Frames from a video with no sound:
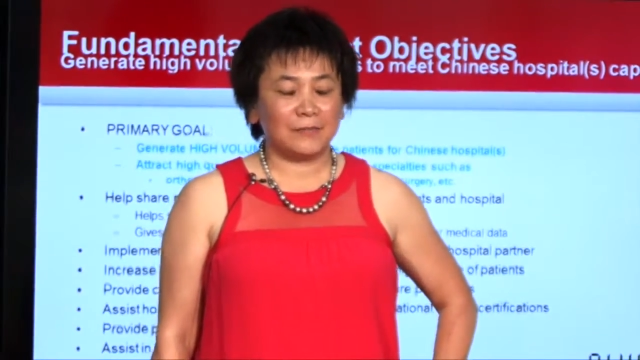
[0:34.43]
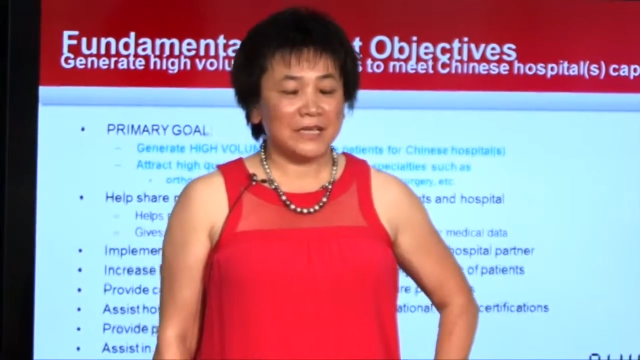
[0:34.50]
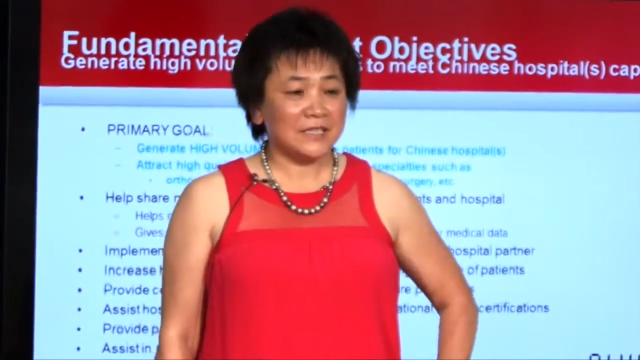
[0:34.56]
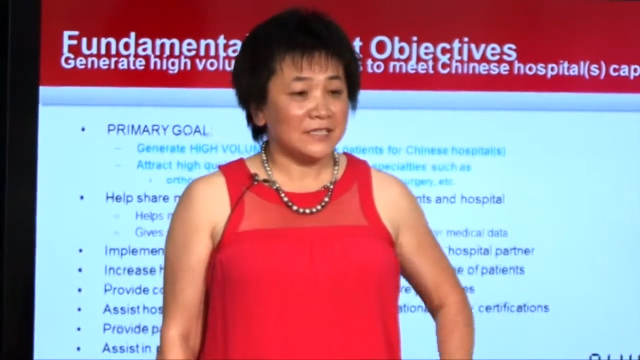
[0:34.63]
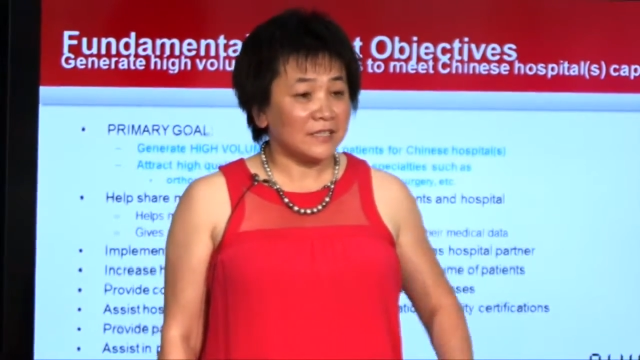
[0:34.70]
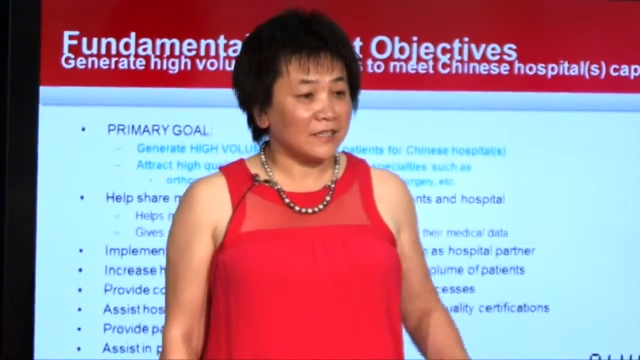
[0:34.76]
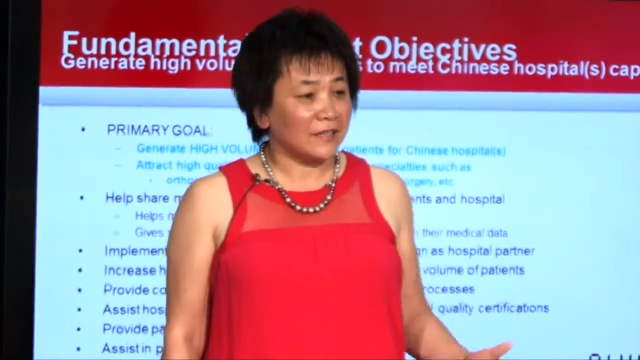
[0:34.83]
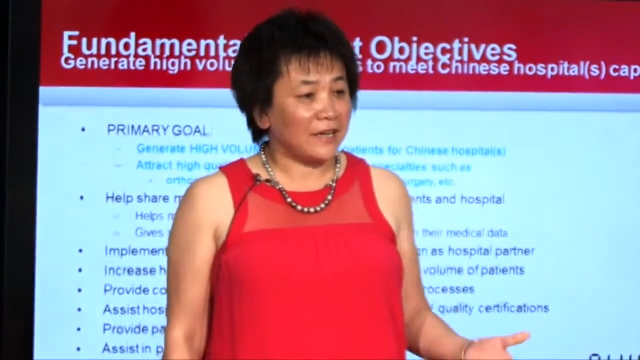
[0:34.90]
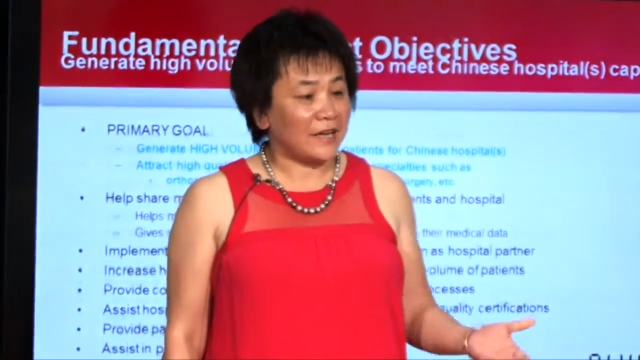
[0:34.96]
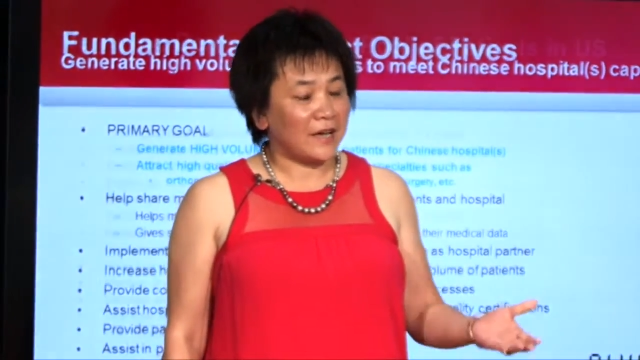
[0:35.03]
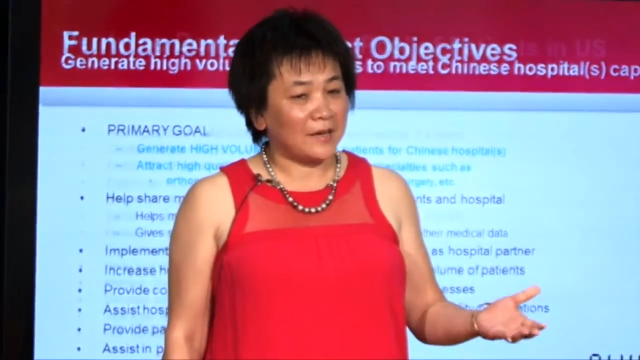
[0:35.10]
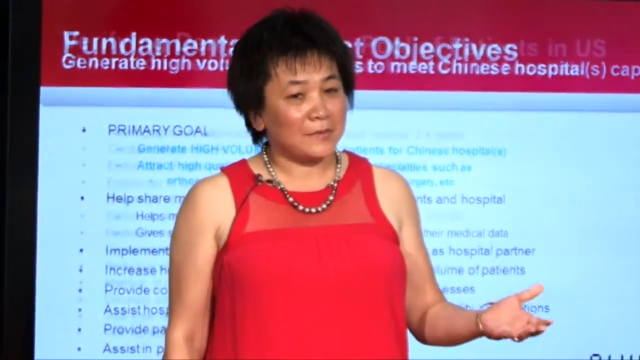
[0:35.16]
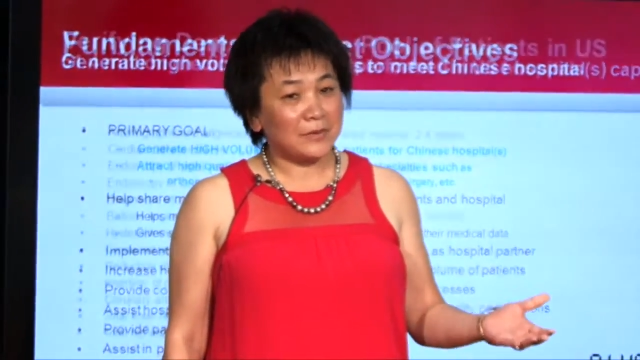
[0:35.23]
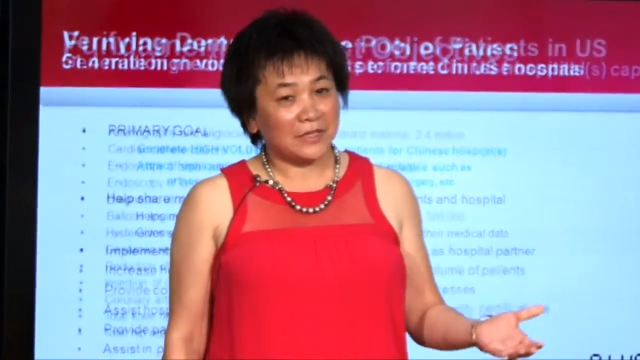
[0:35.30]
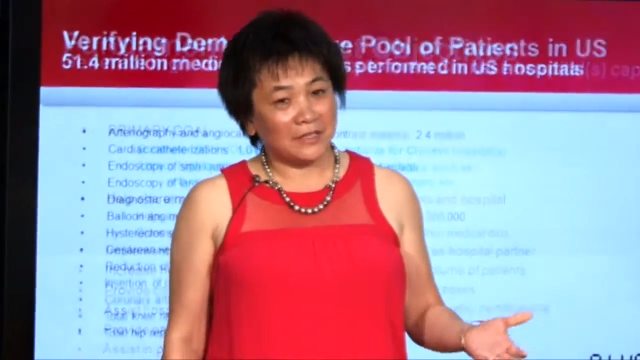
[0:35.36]

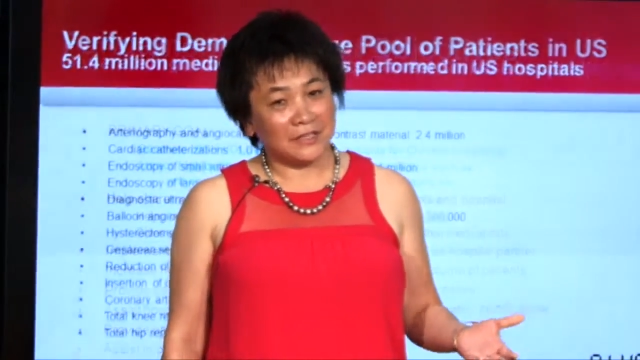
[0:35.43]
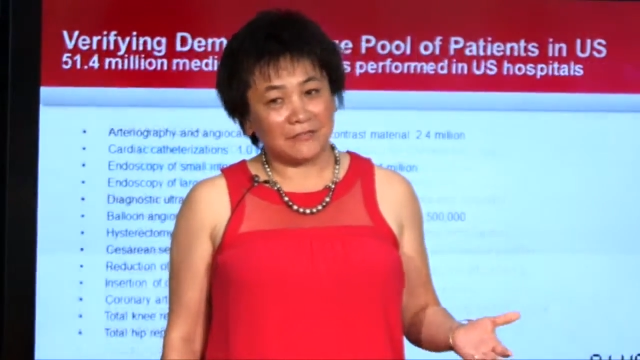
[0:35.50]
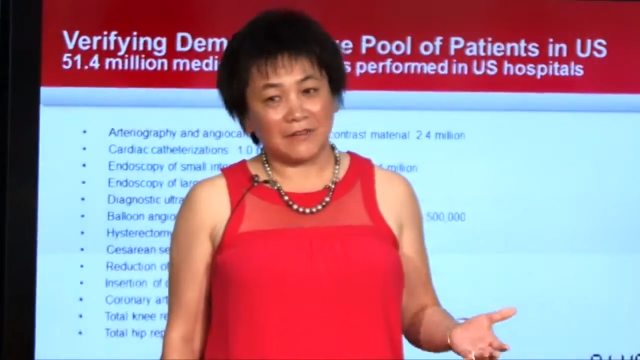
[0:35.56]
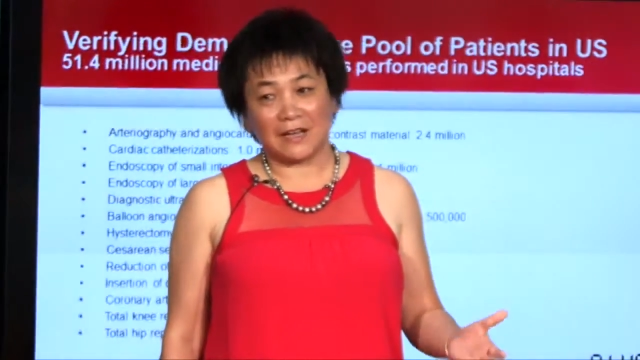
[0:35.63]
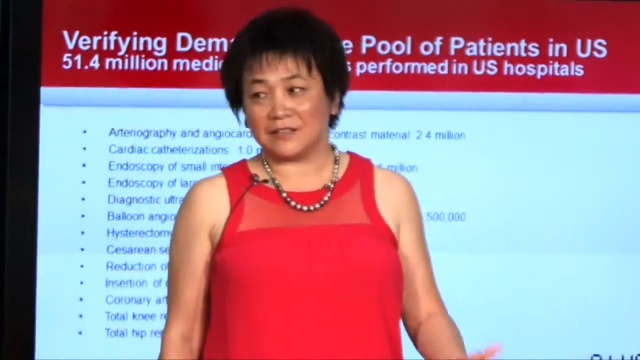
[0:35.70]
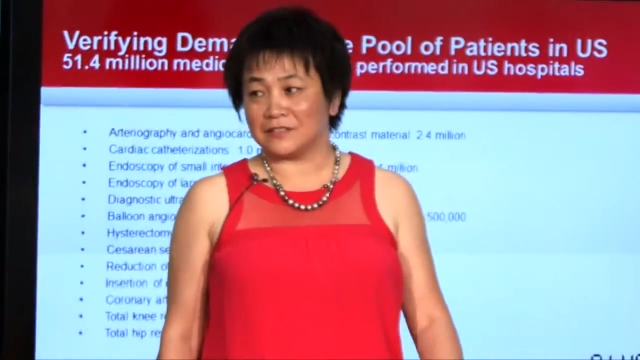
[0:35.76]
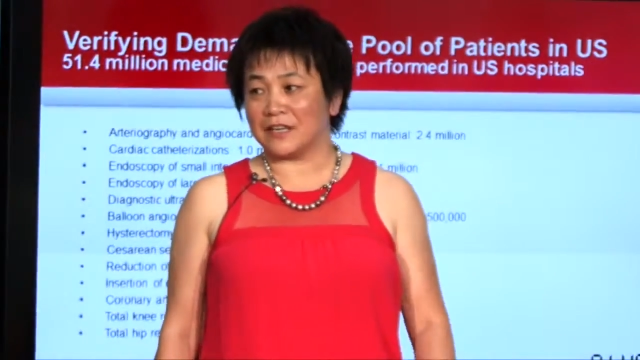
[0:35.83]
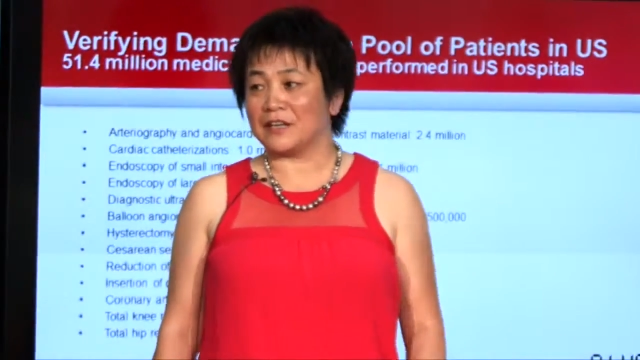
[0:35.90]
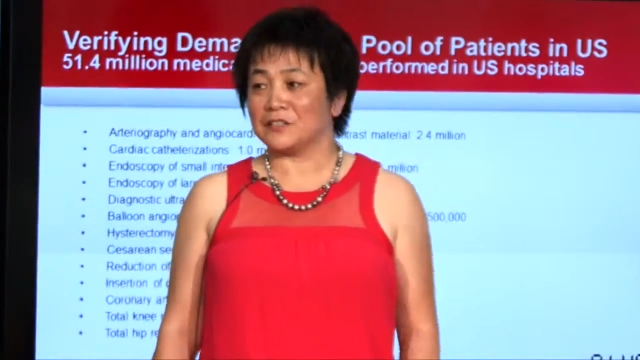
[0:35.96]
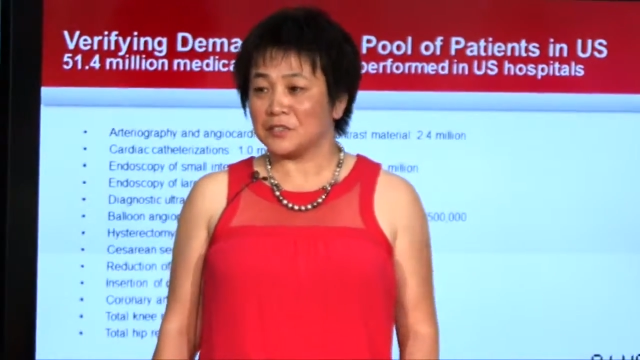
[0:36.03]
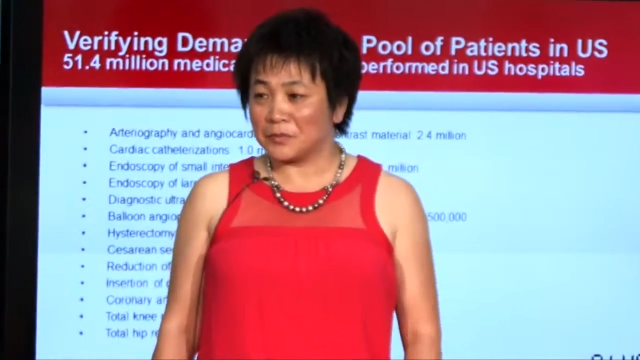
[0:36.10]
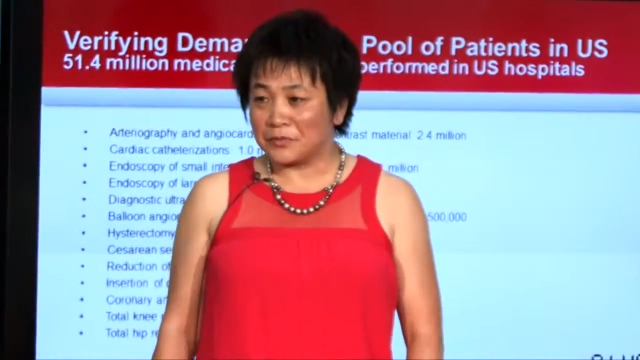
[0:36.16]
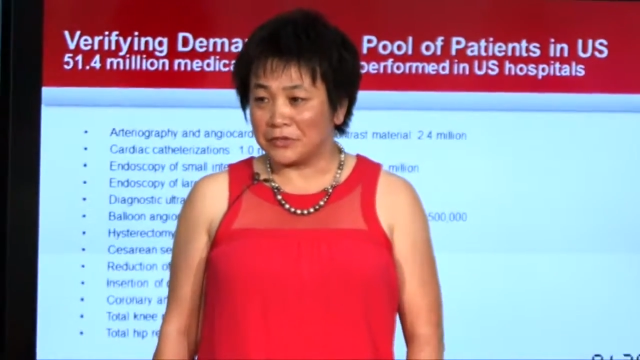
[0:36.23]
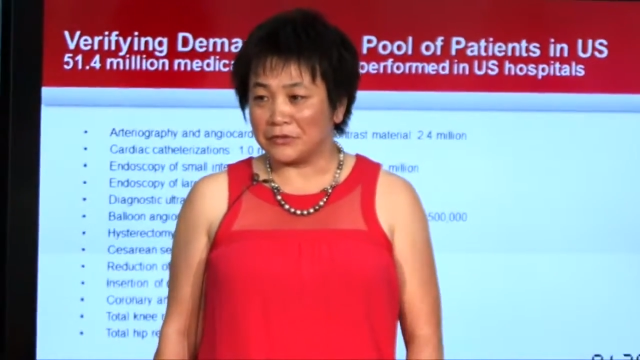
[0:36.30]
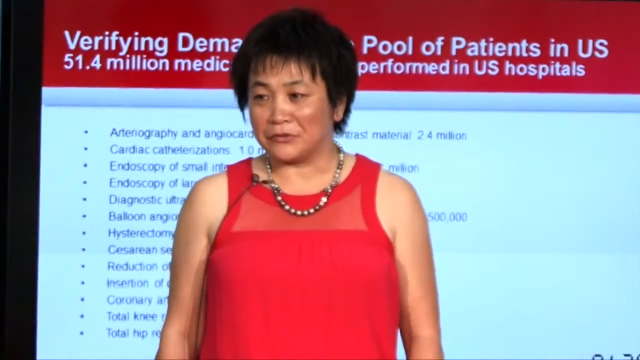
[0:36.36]
believe as an
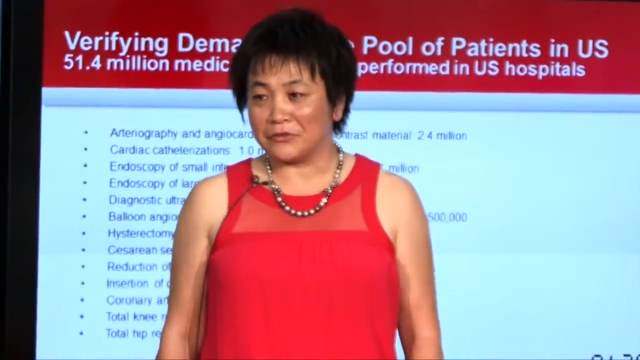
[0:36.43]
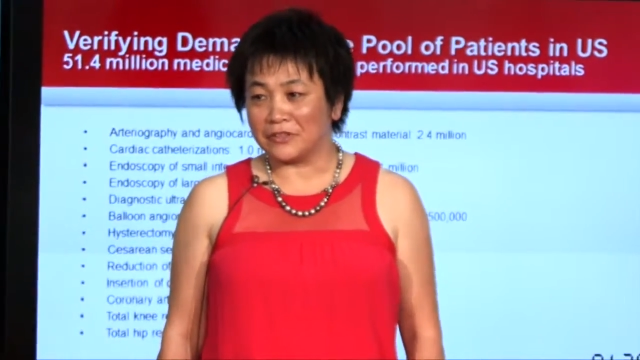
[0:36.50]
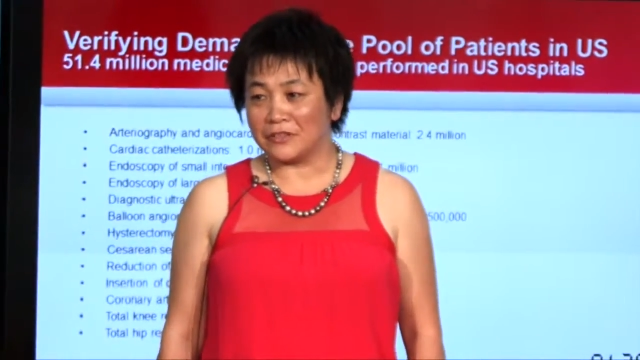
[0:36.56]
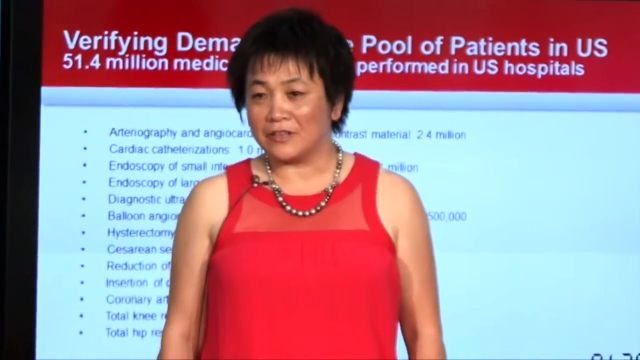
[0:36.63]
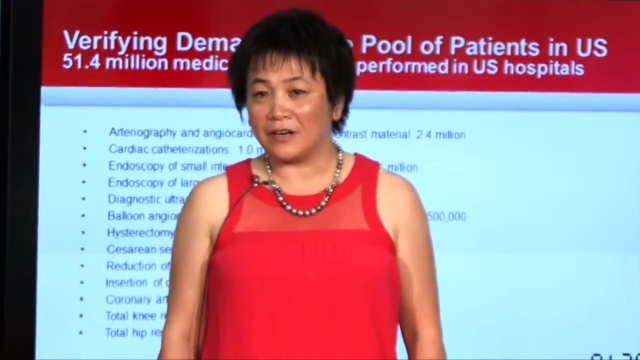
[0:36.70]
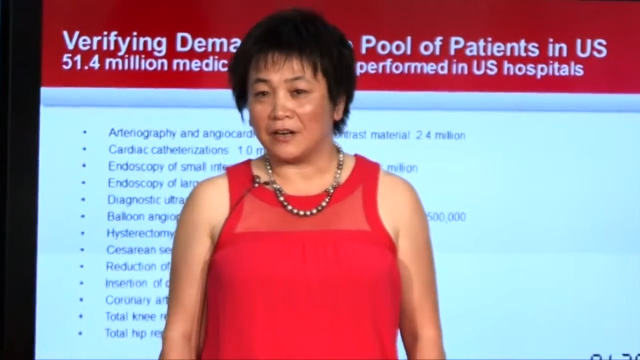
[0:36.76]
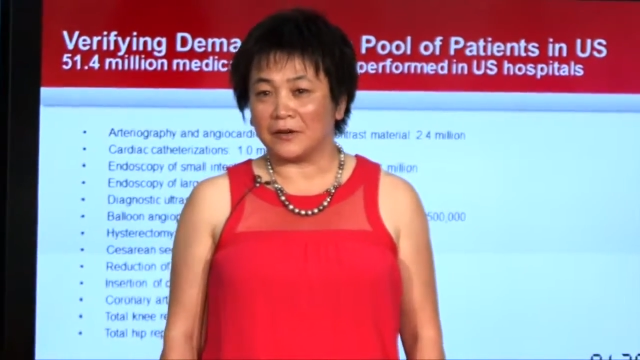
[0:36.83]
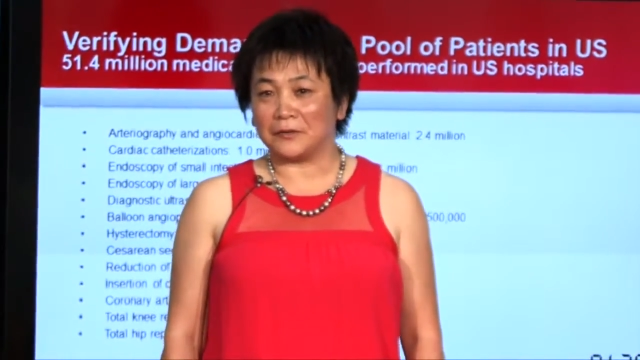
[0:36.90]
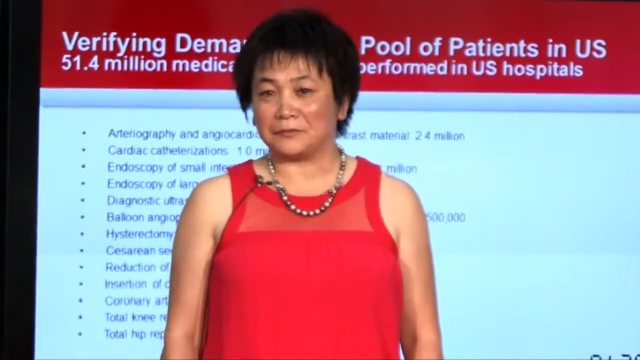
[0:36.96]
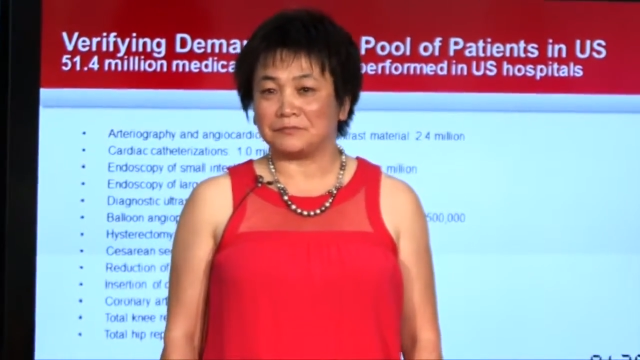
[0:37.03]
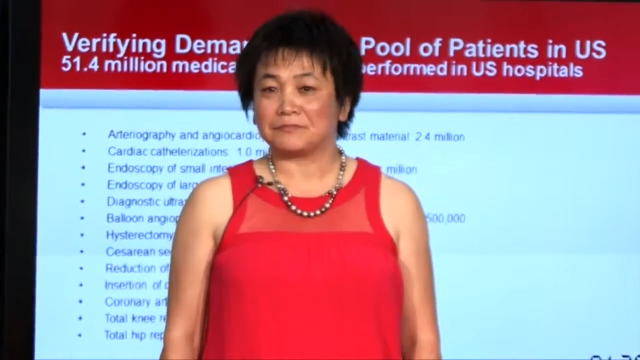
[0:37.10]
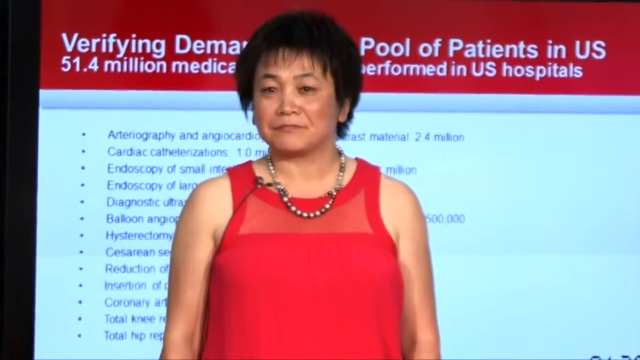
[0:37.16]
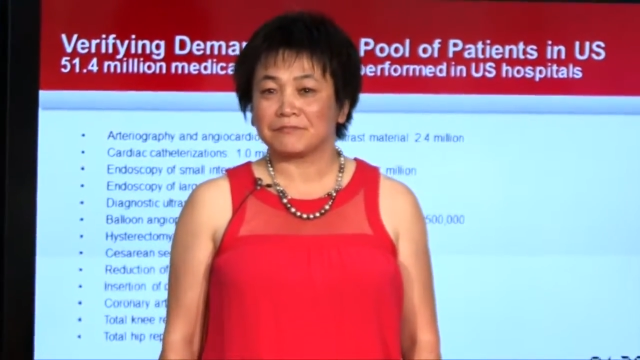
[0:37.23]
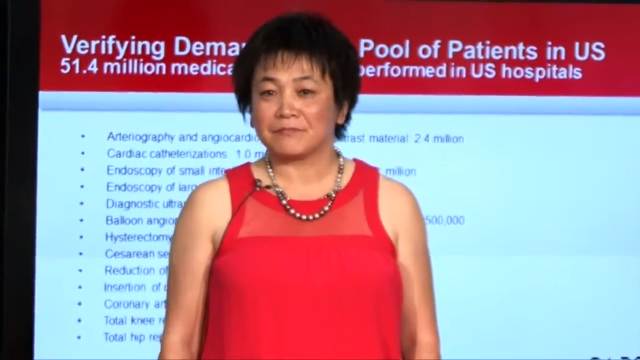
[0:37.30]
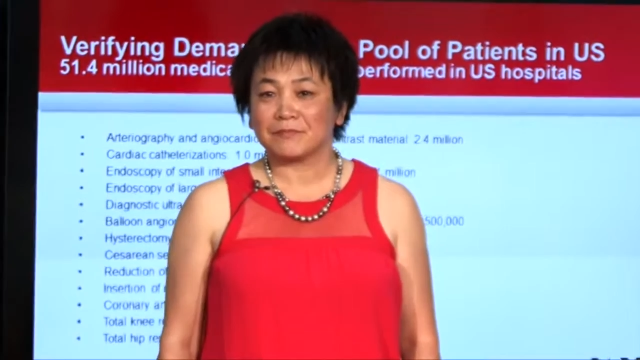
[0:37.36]
entrepreneur,